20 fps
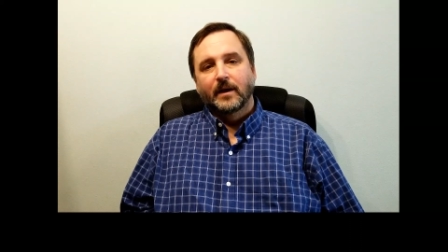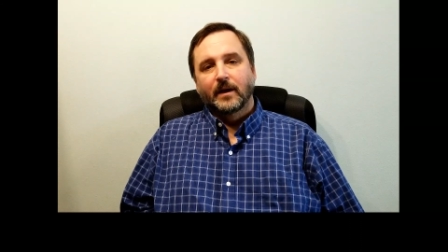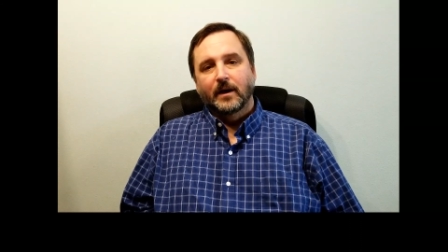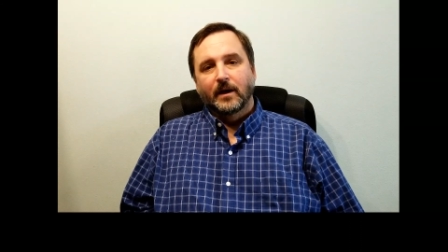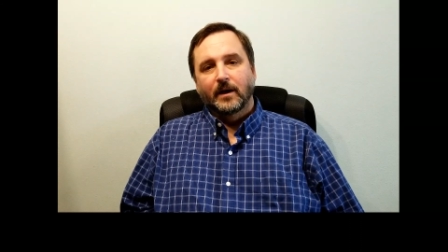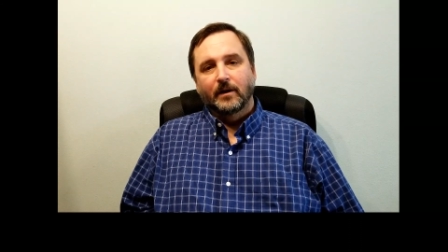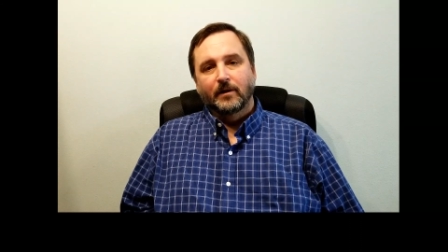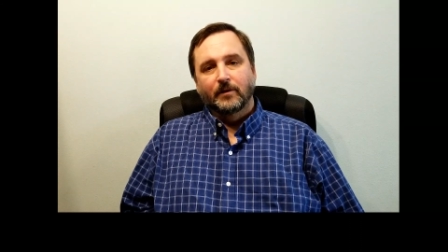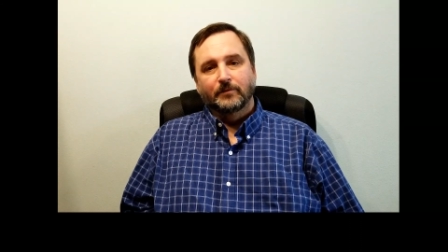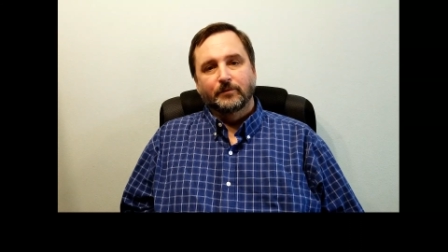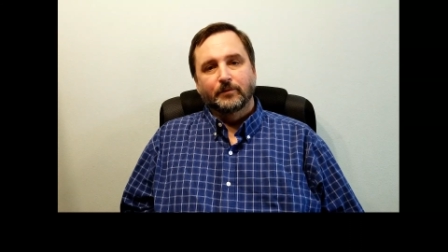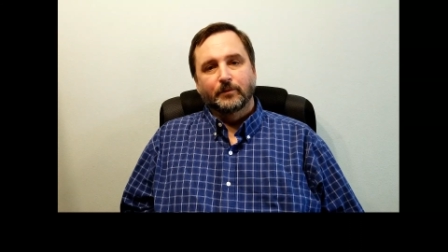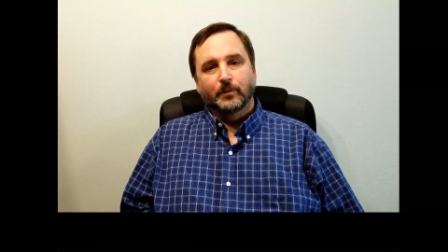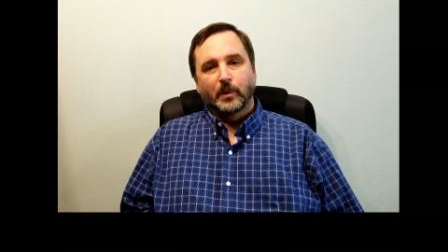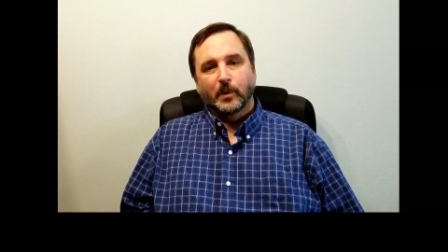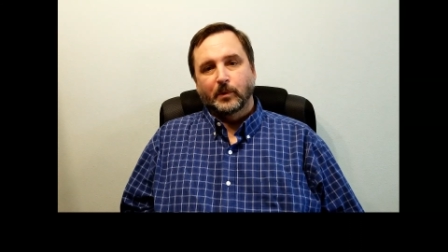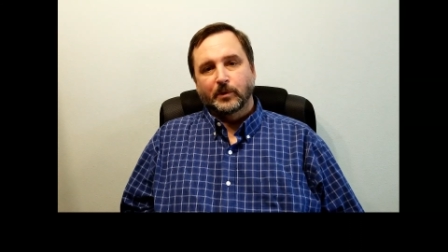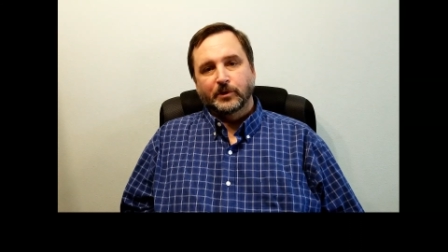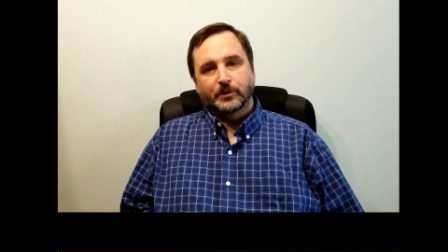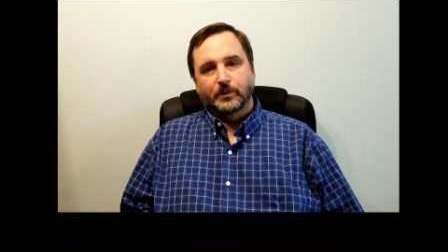end of
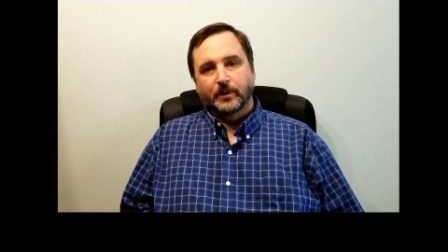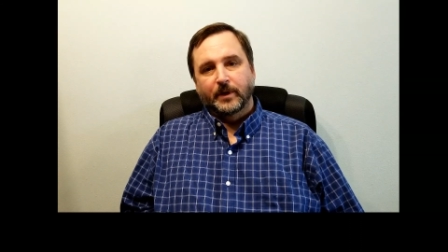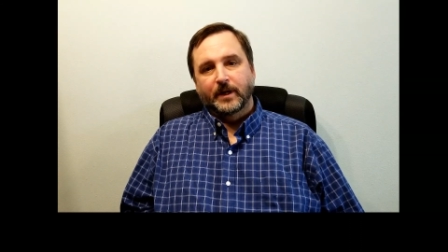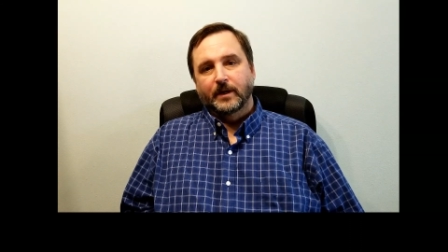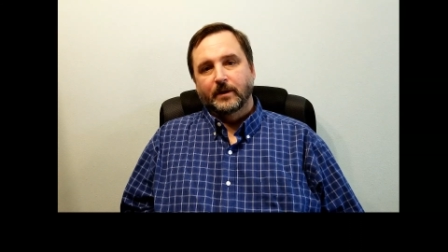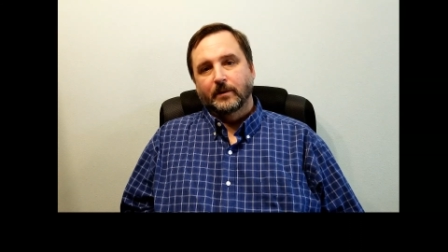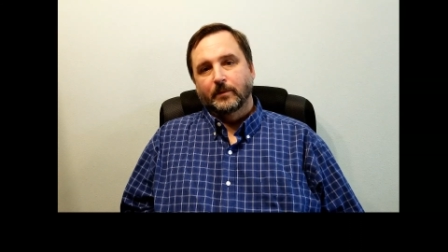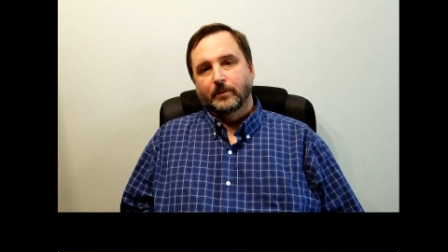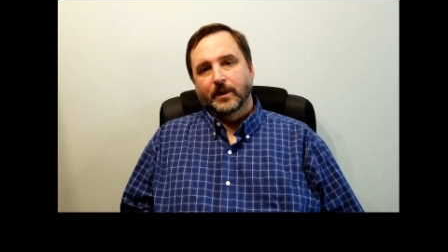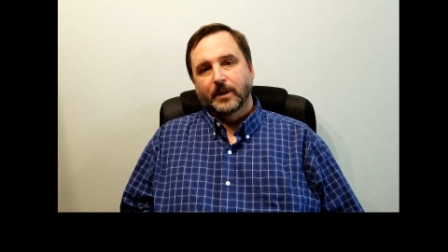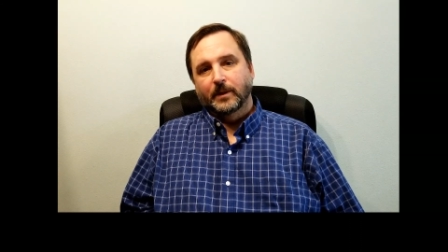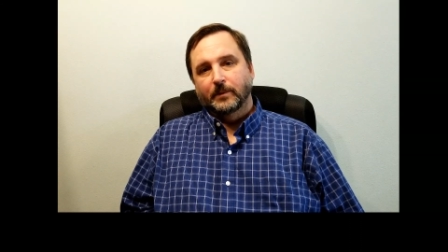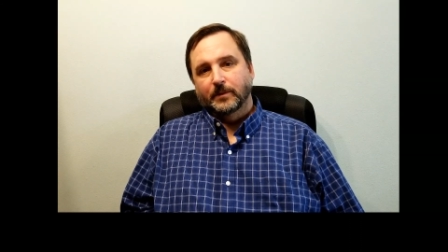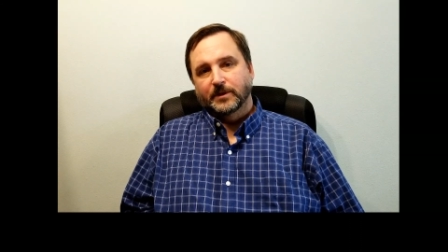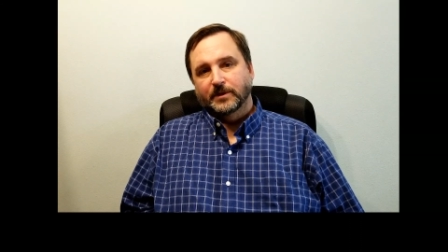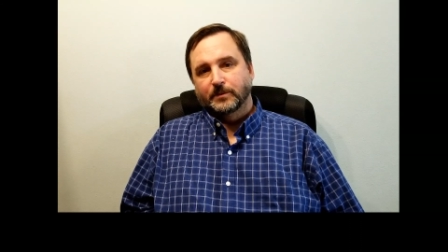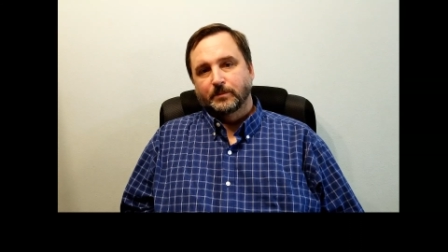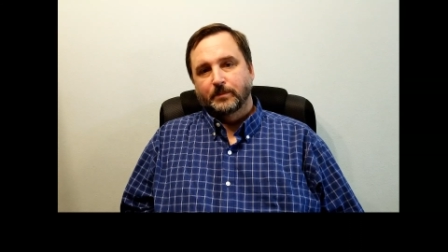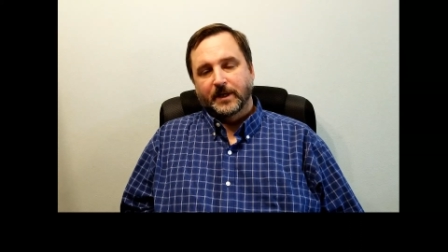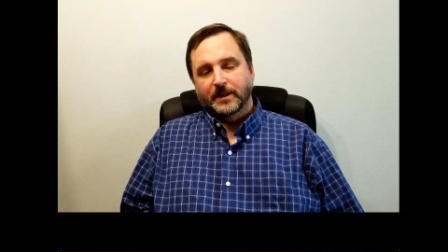Rogue Trader, when it
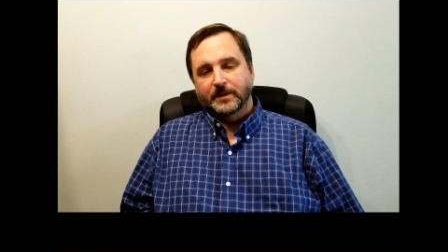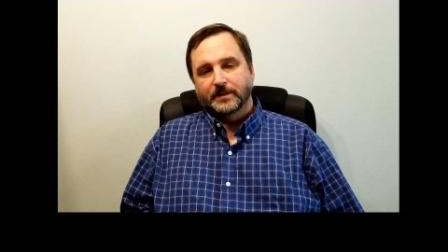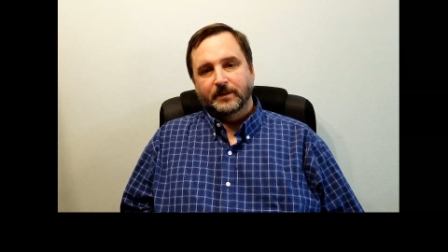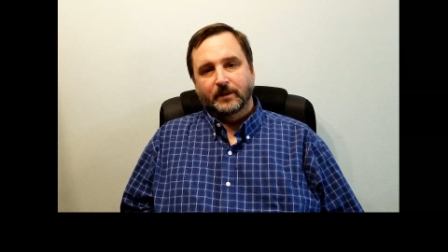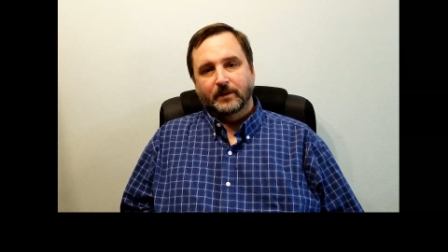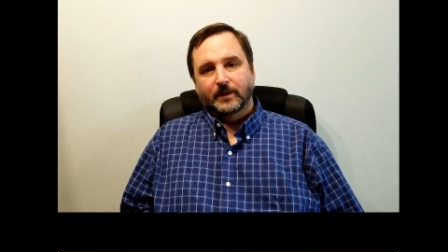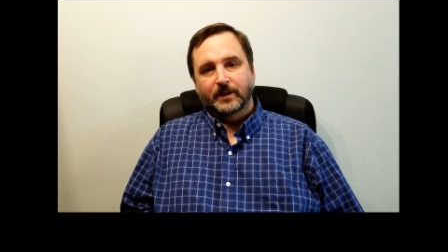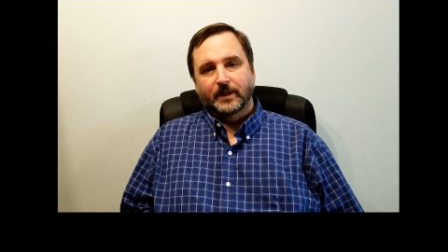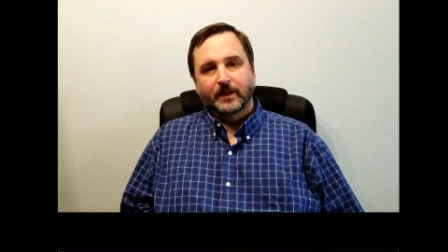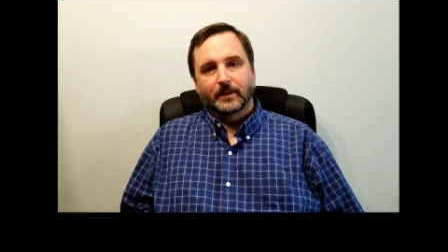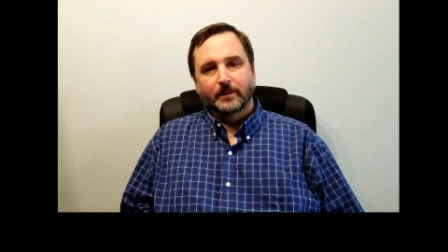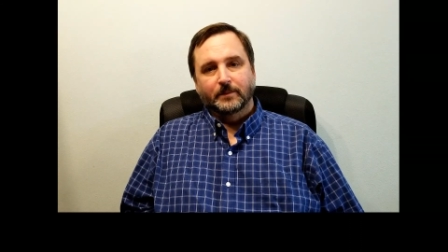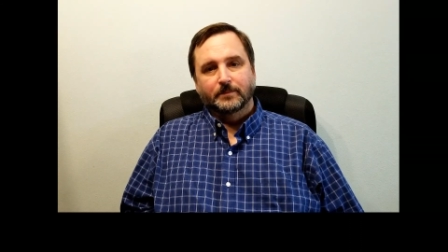was basically